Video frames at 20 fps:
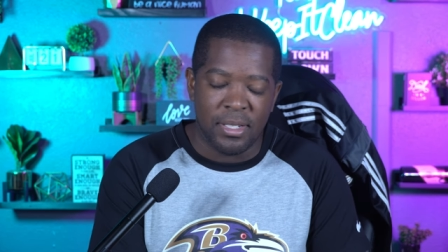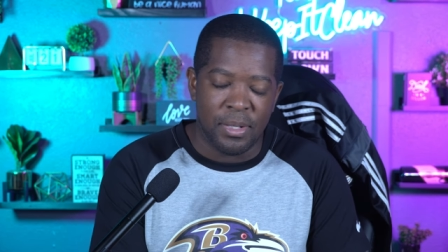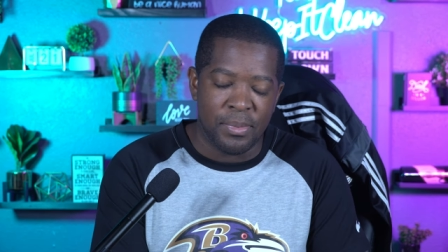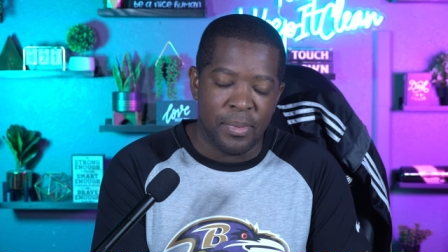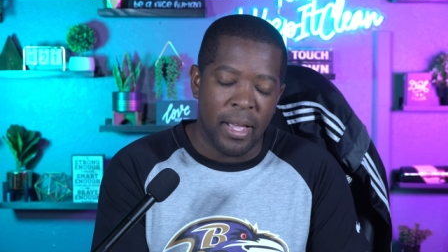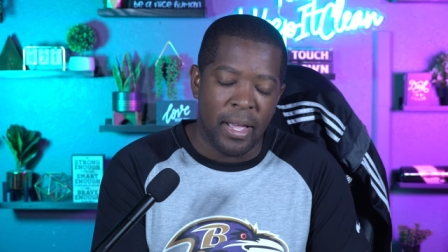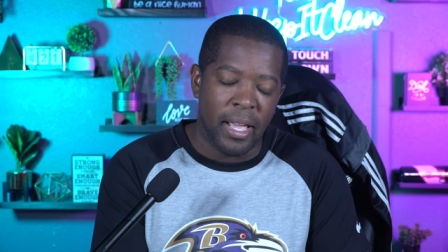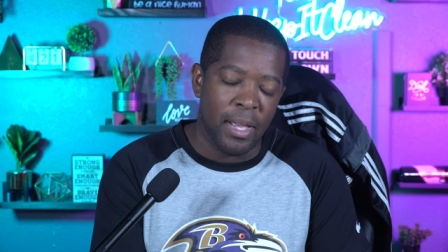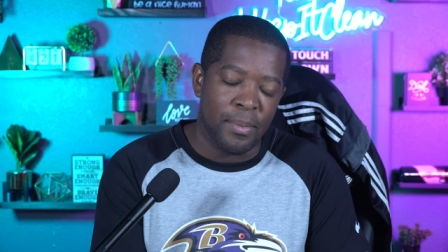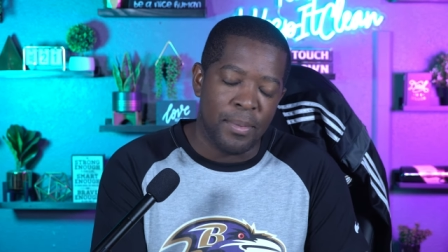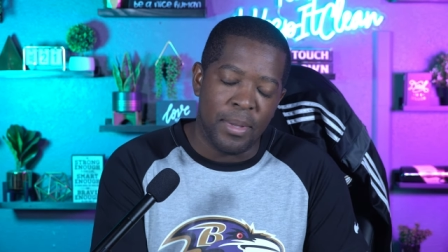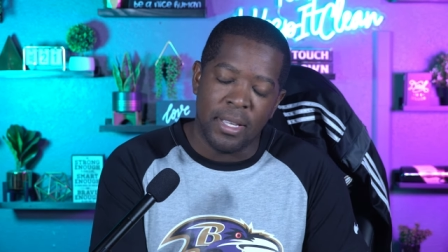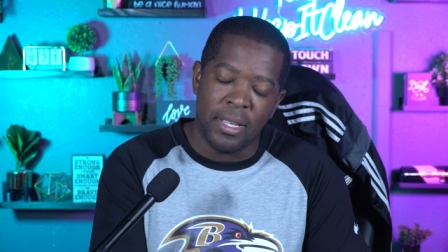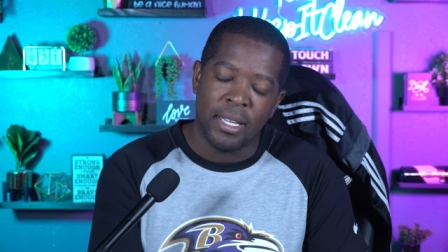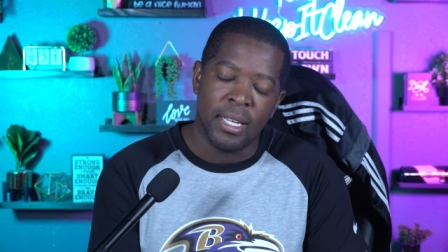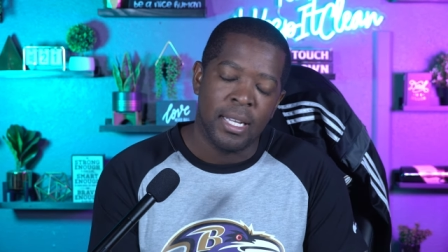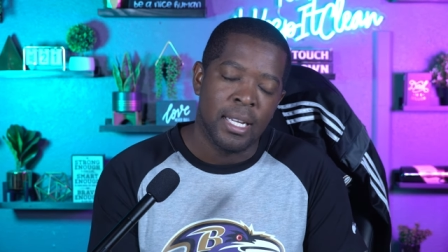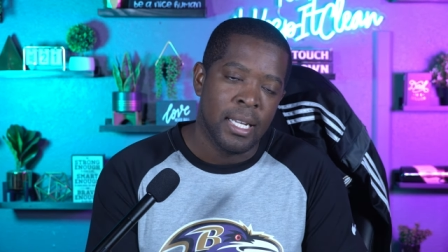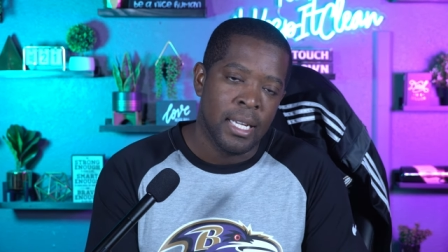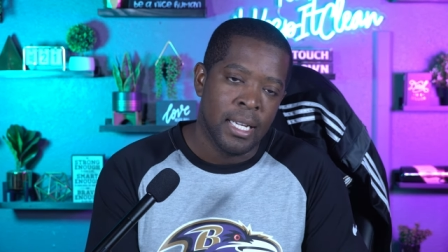to
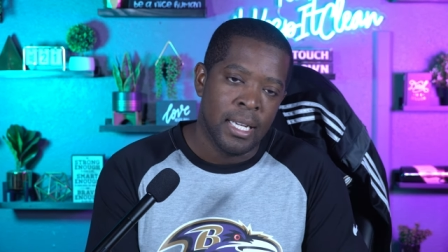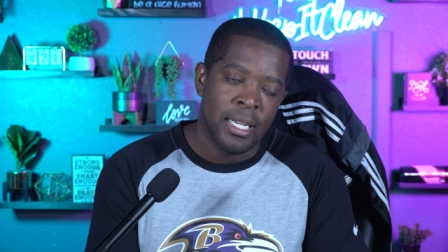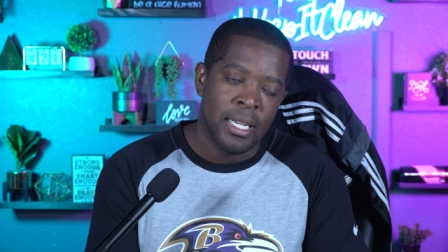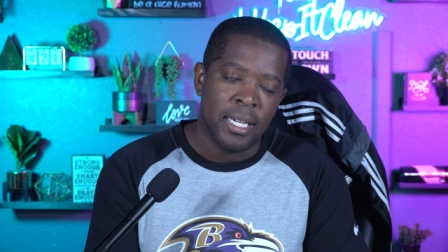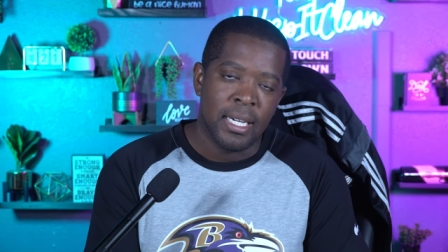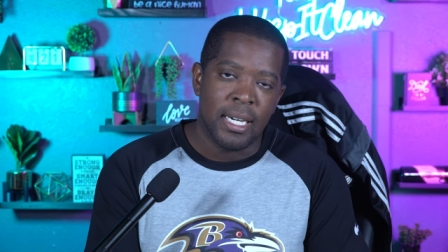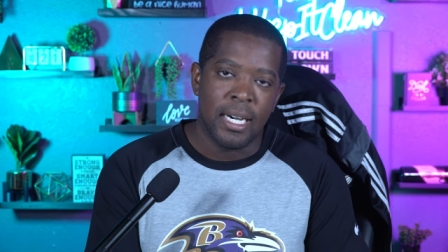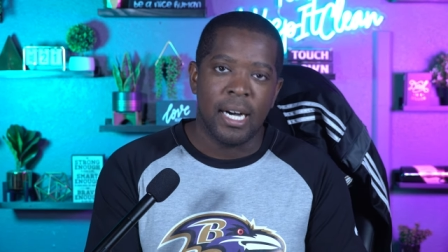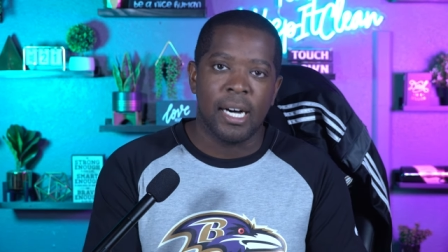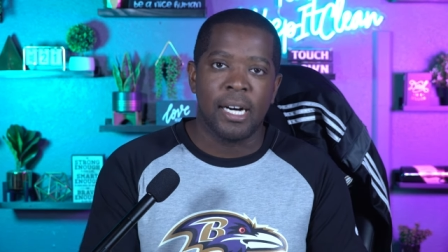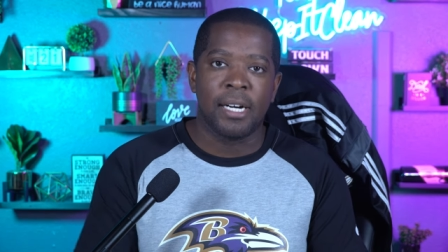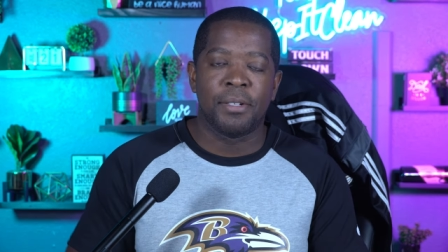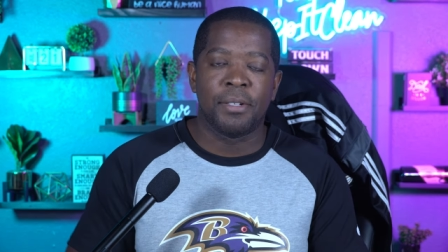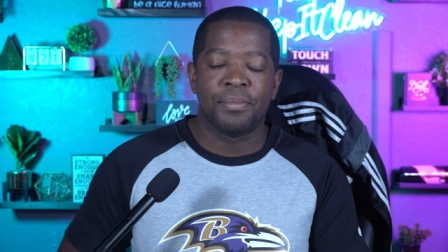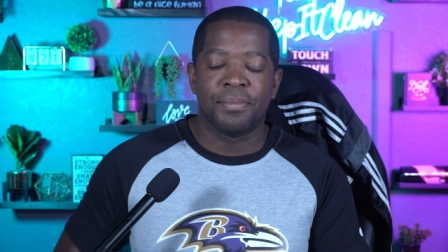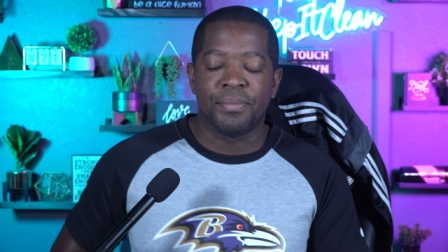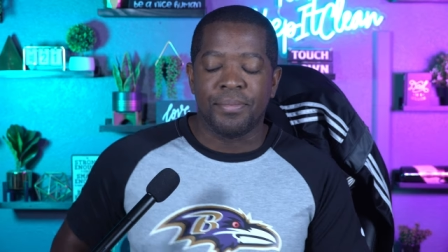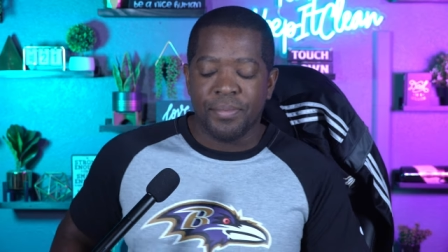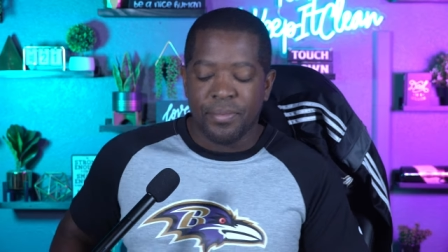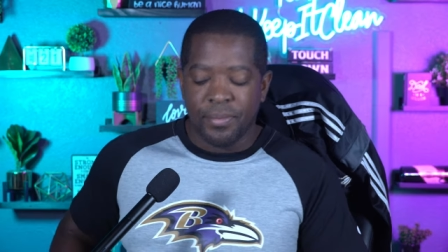Miami,
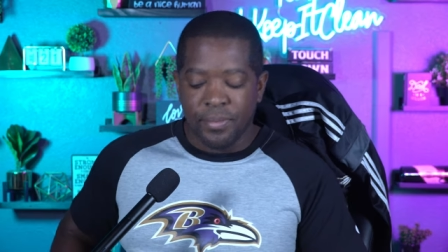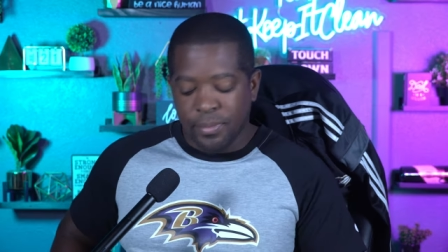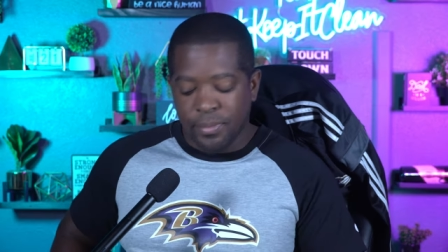um,